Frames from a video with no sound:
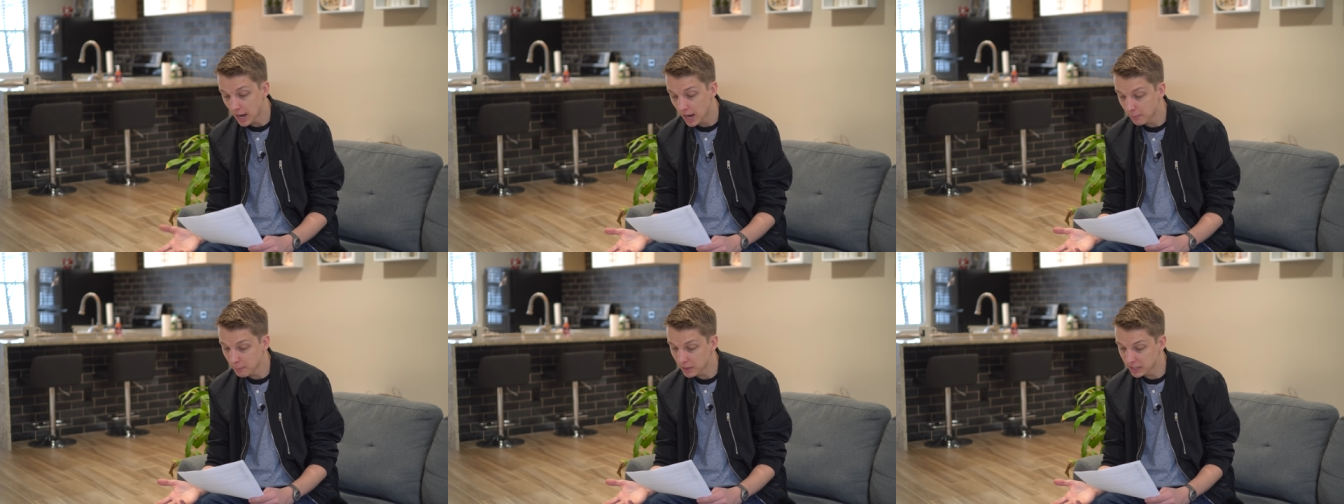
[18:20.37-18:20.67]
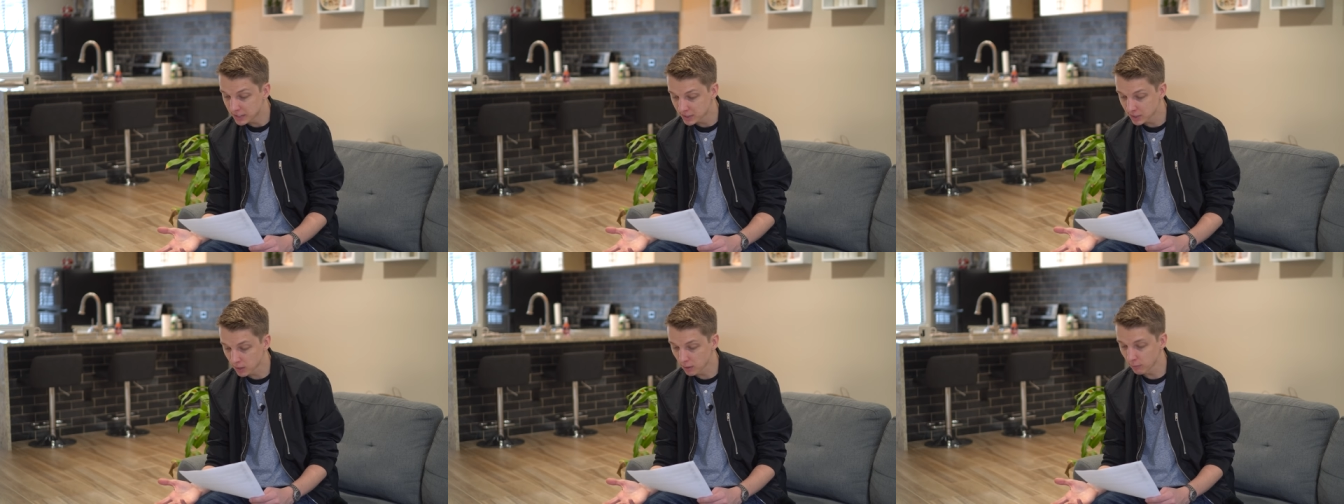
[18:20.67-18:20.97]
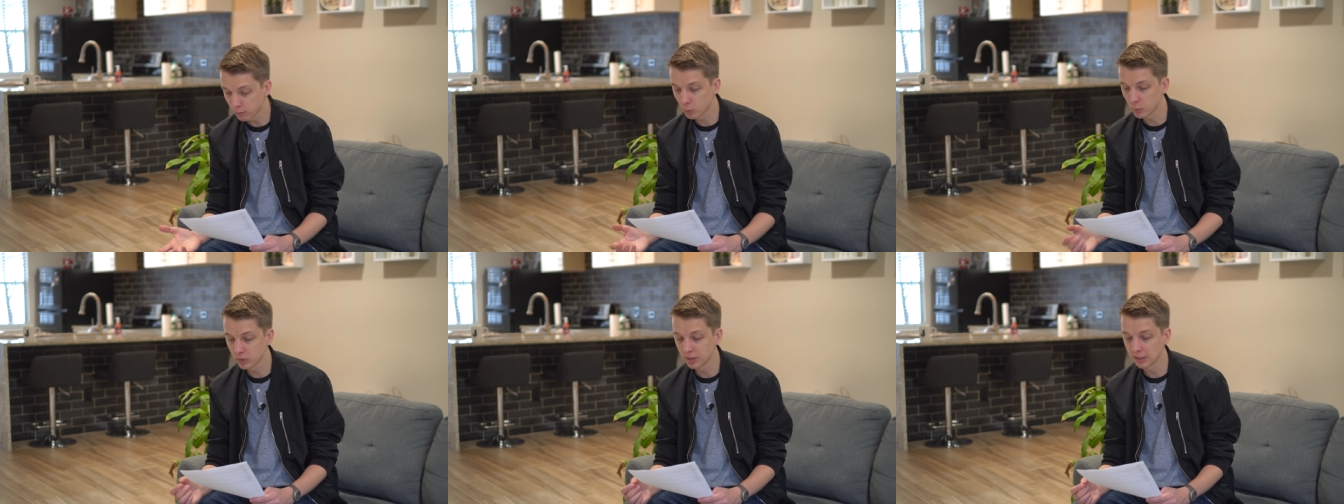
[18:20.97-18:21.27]
I
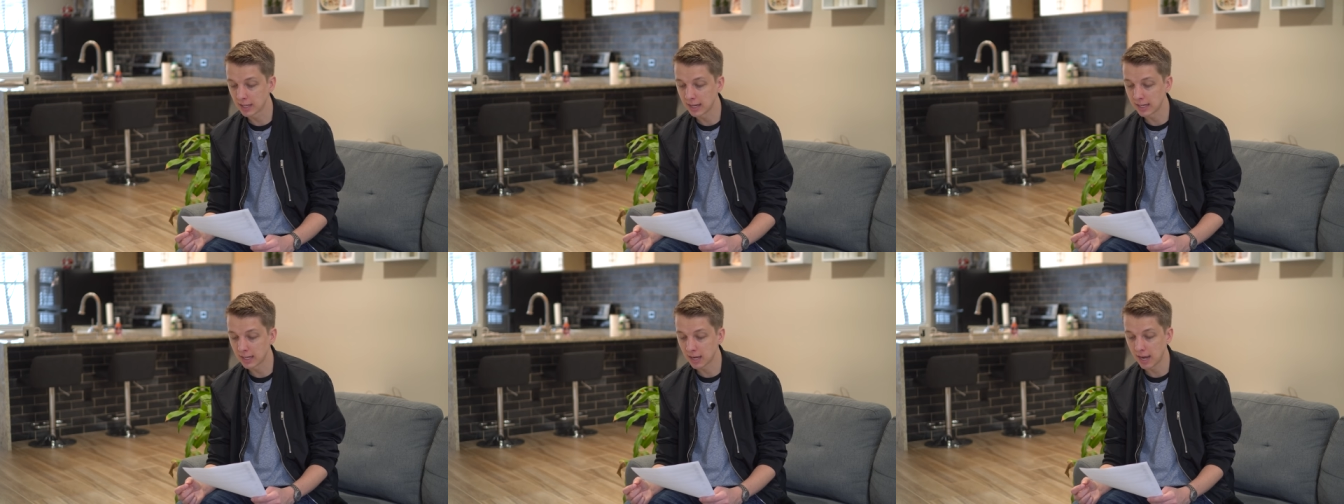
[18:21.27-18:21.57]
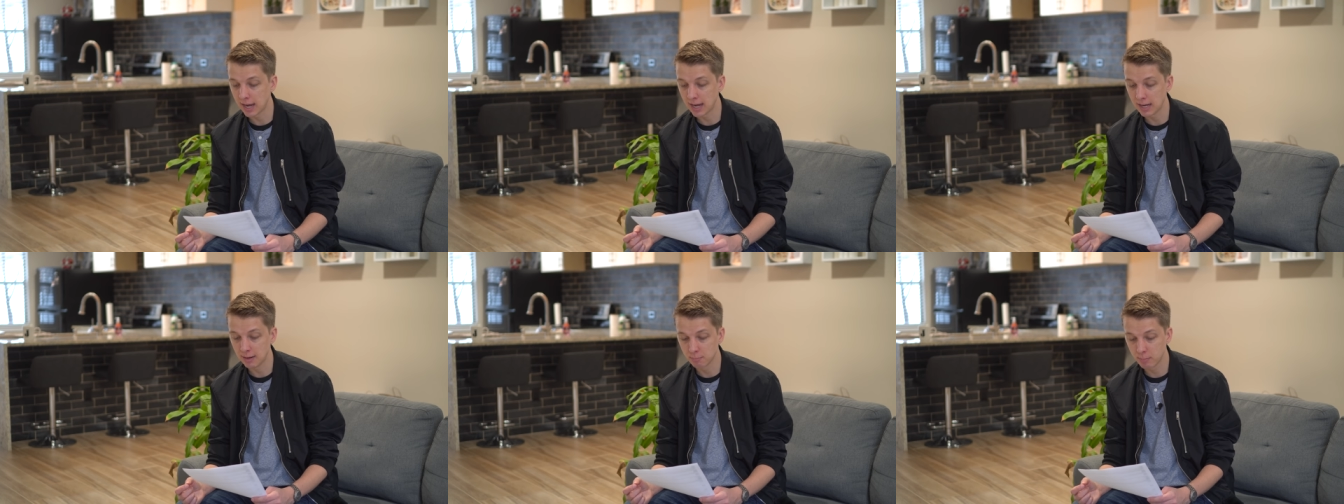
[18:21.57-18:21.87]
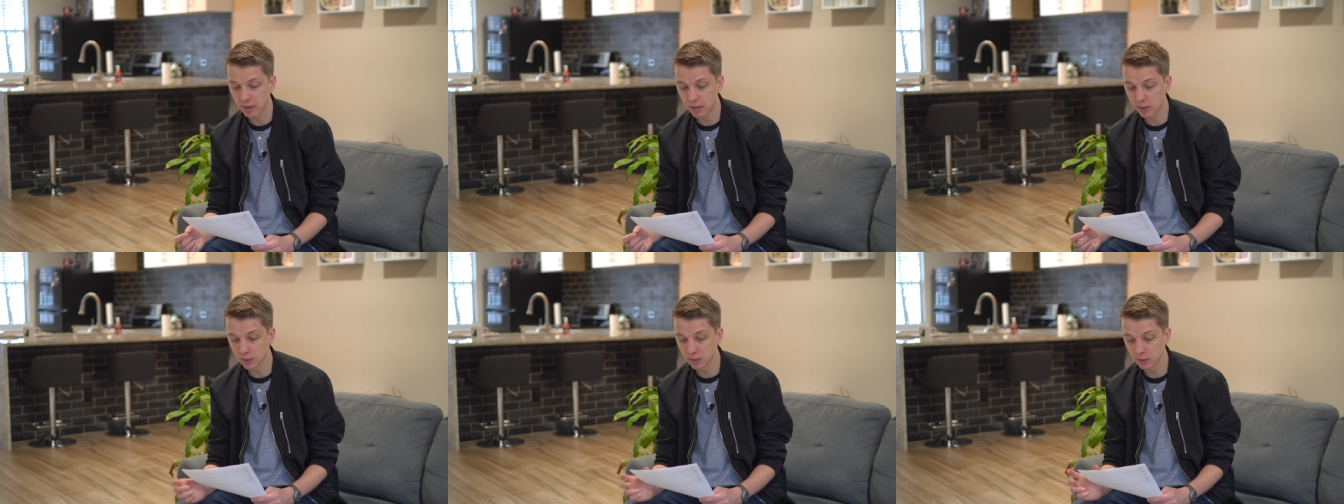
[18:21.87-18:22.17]
myself would like a
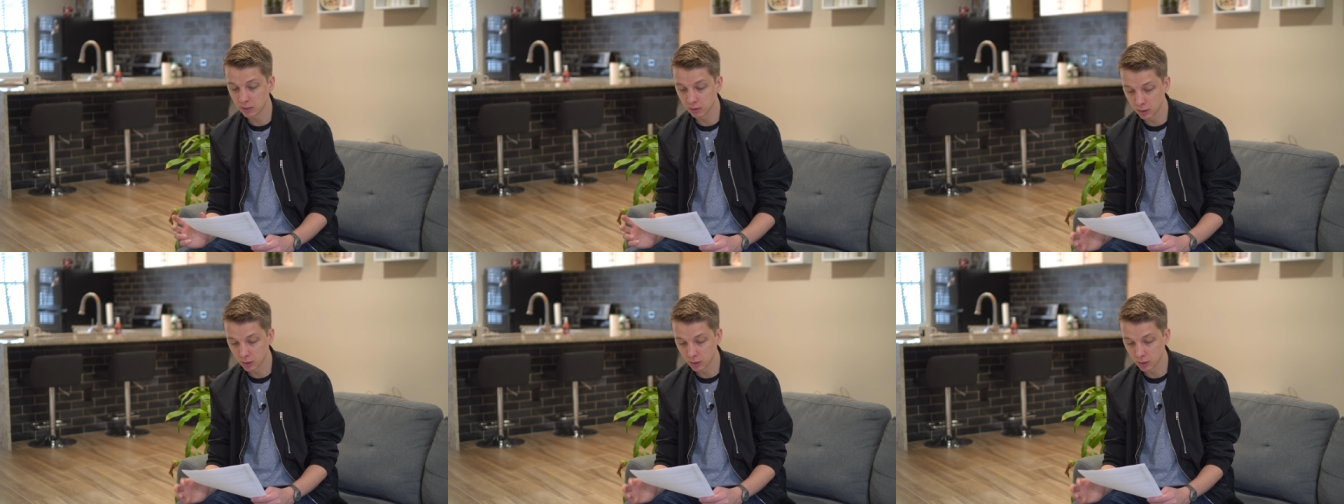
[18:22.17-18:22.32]
better